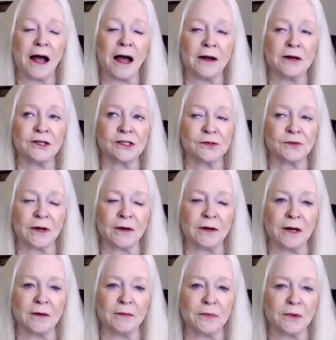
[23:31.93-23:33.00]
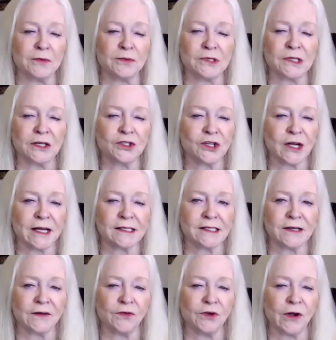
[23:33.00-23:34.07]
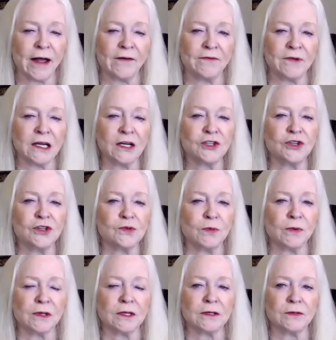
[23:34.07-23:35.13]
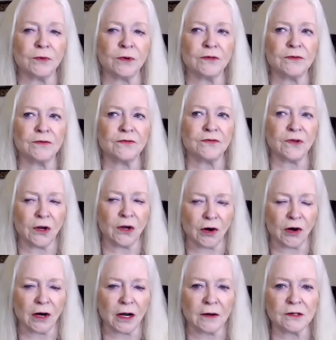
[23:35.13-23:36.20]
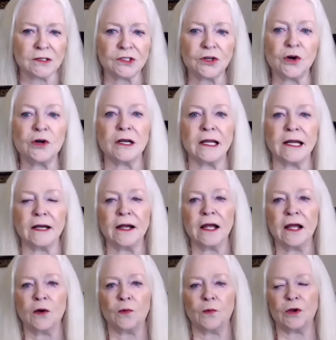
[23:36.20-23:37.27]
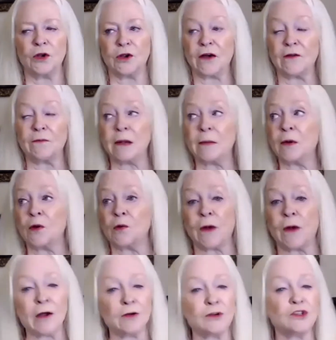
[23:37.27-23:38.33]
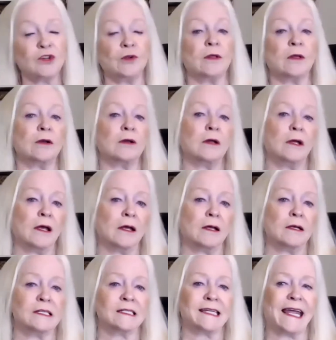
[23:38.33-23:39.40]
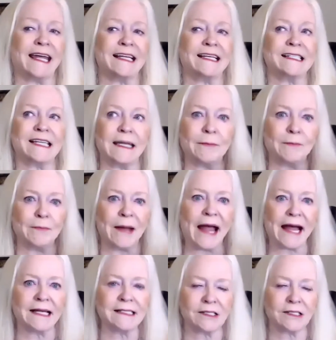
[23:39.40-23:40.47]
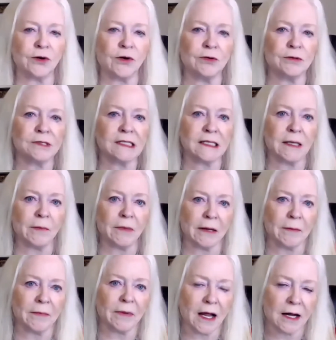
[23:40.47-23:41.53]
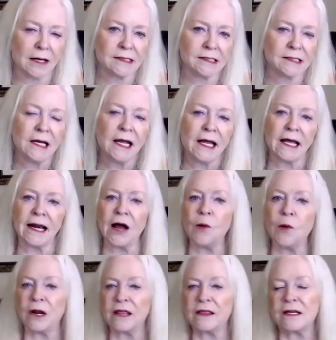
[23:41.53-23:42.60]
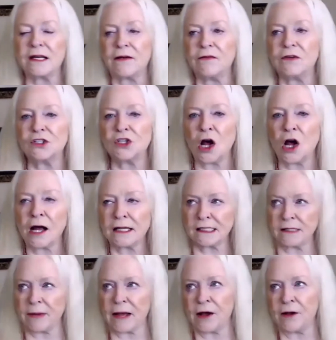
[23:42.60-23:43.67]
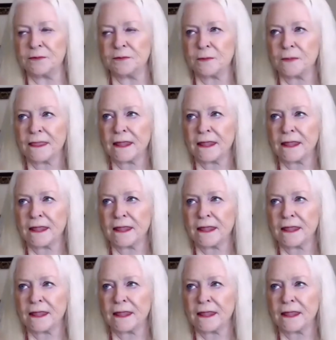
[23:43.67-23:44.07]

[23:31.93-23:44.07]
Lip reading: I suggest, if you have issues with fear, and certainly when you have people around you that just can't get past their own stumbling blocks. And Outwitting the Devil talks about